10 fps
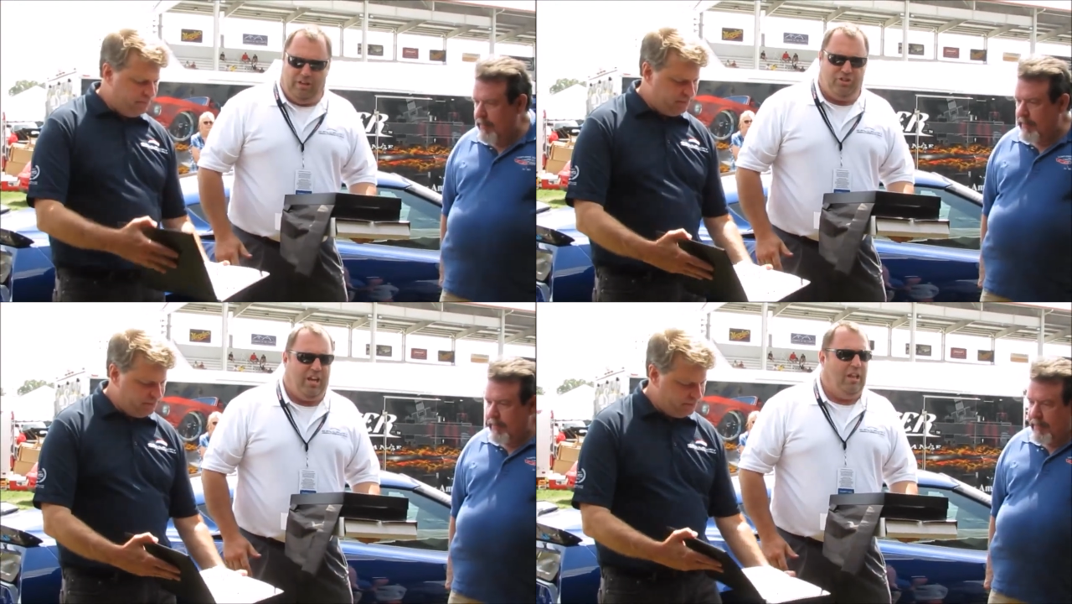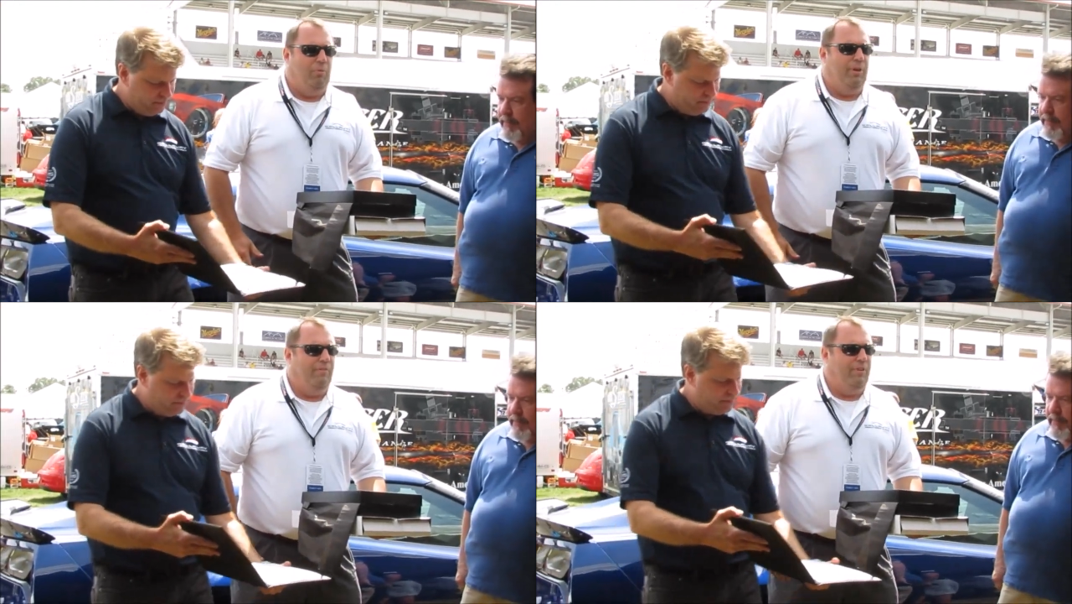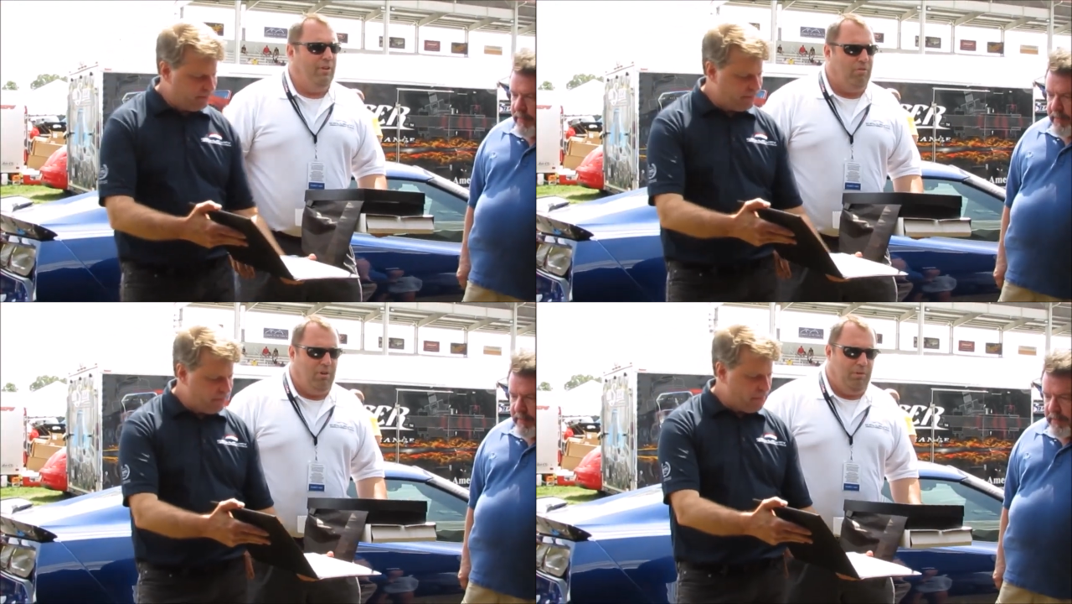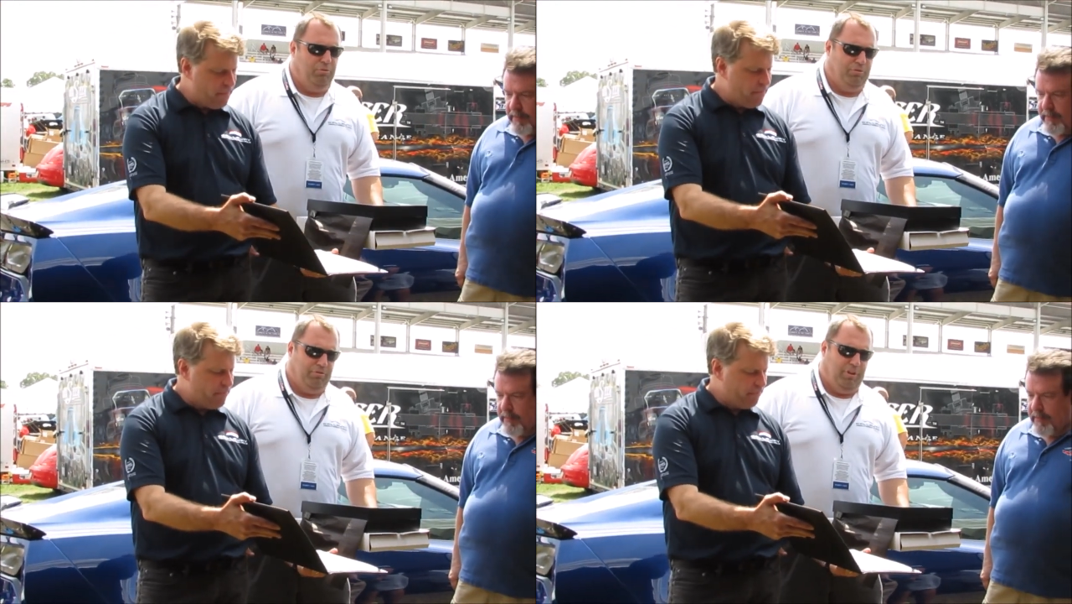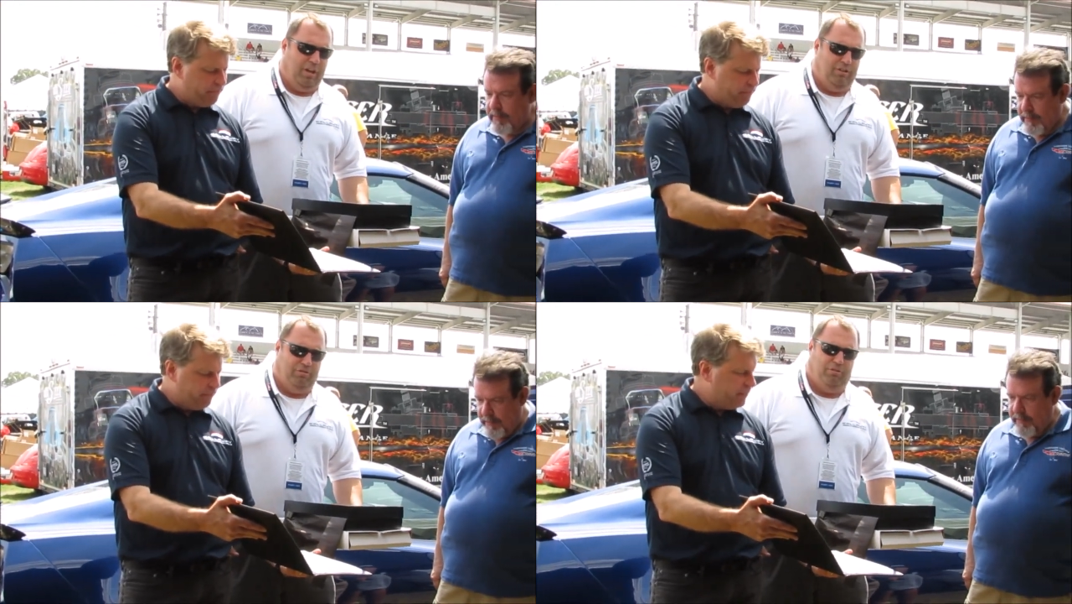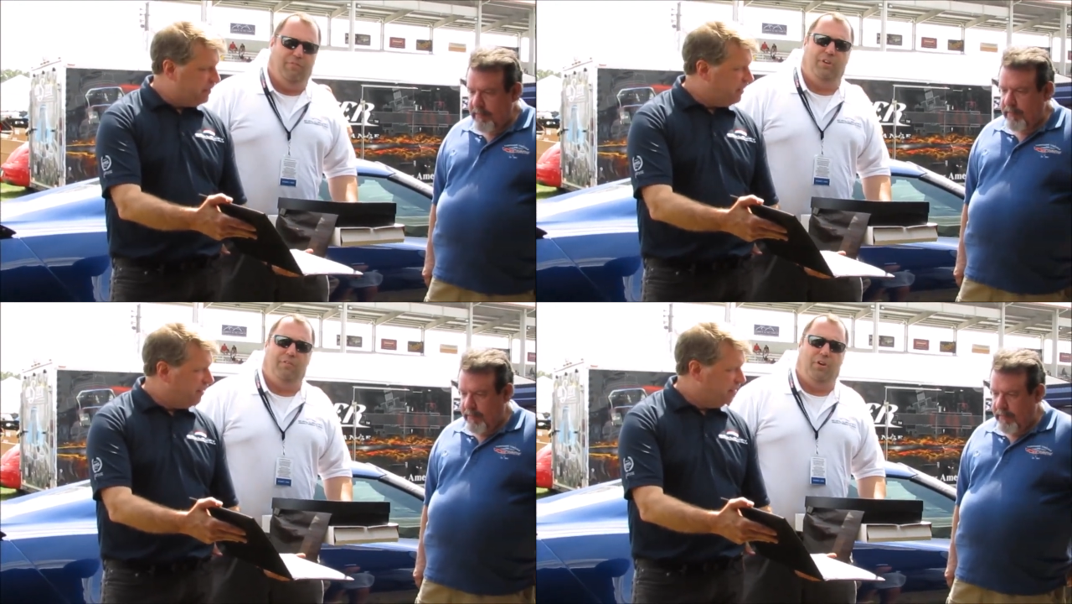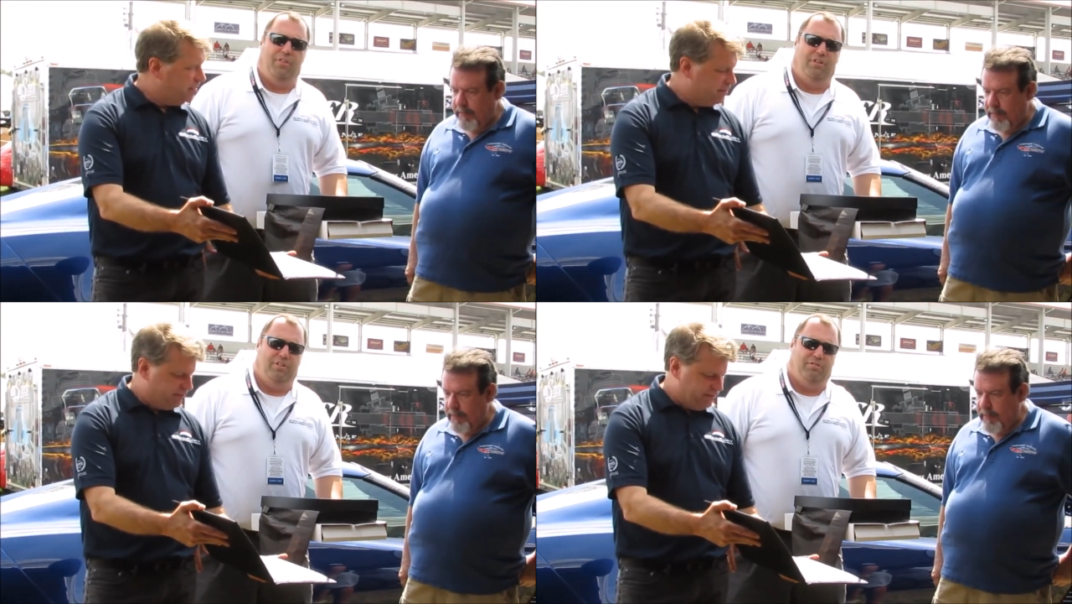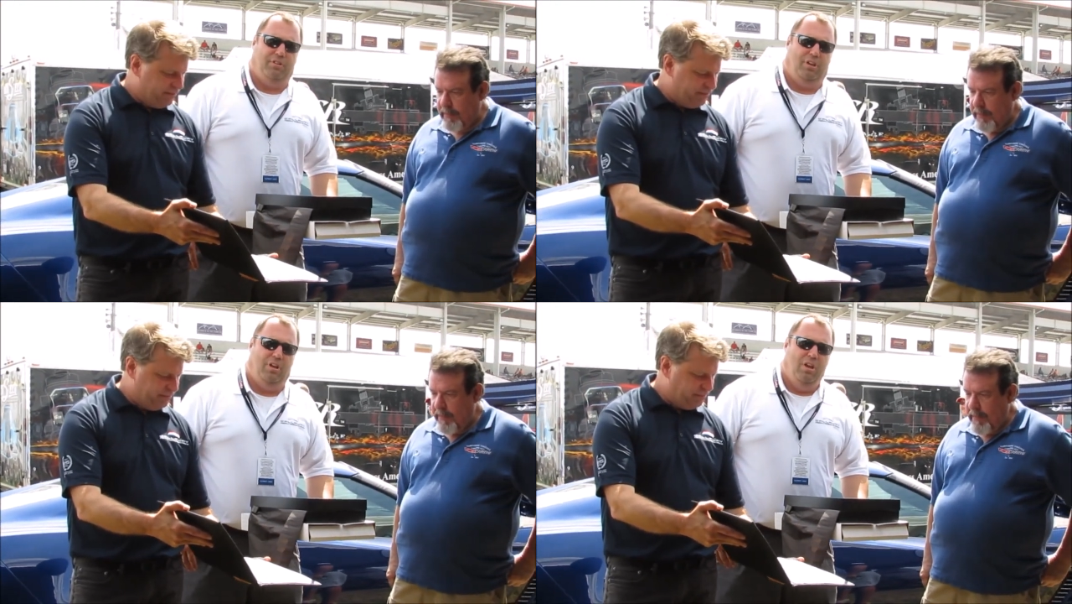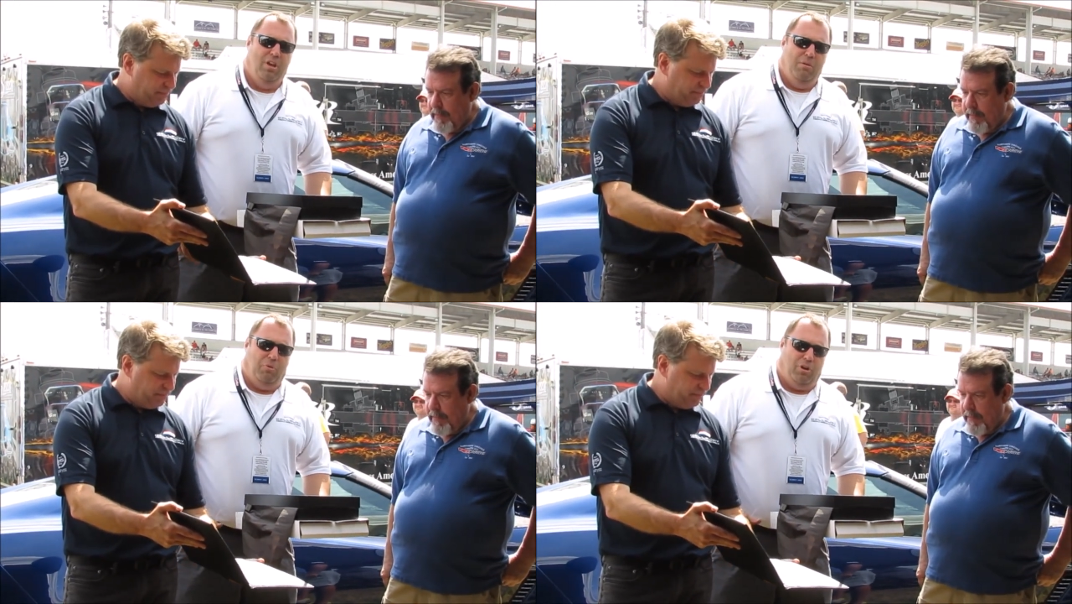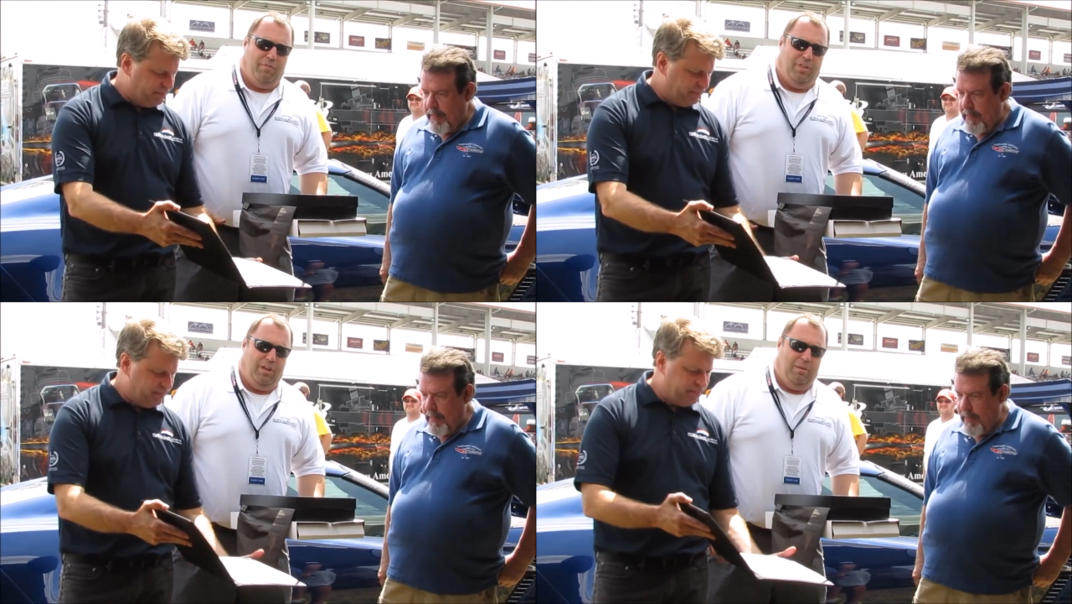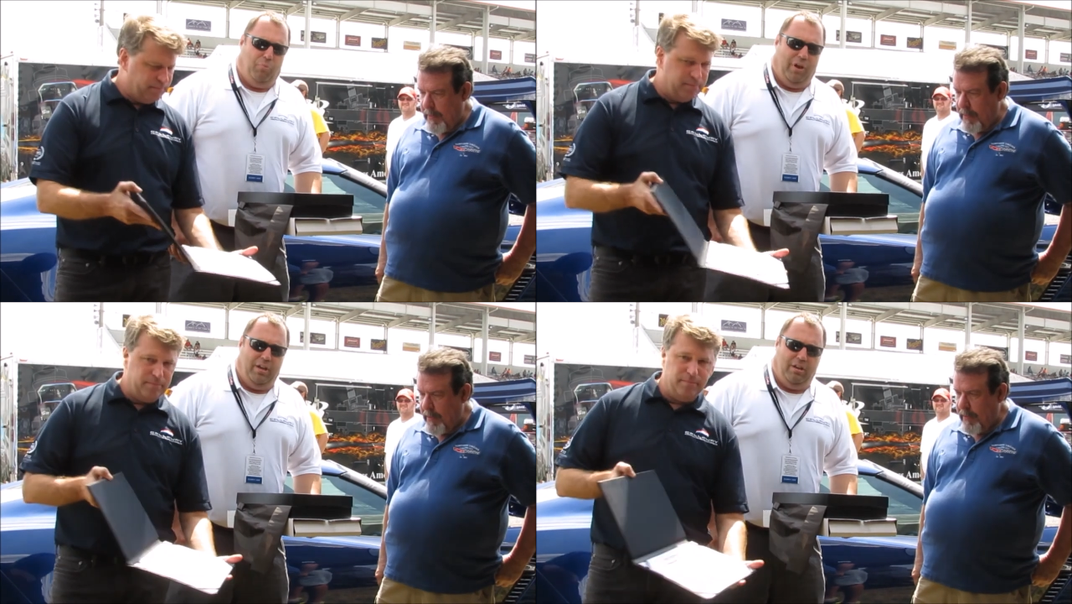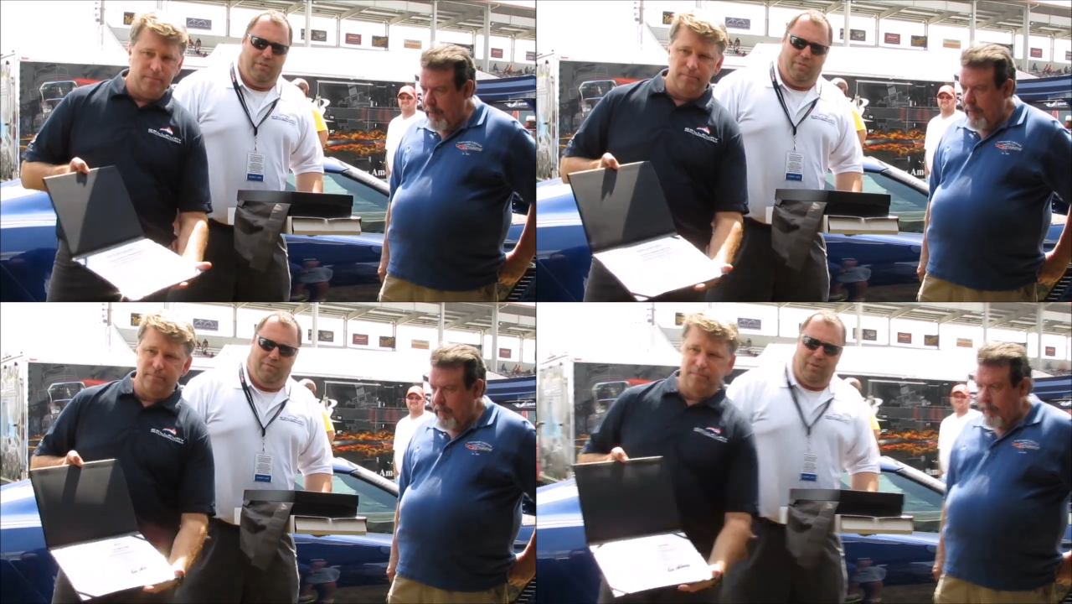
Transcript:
Speaker 1: each Callaway vehicle comes with a certificate of authenticity, part of the branding of the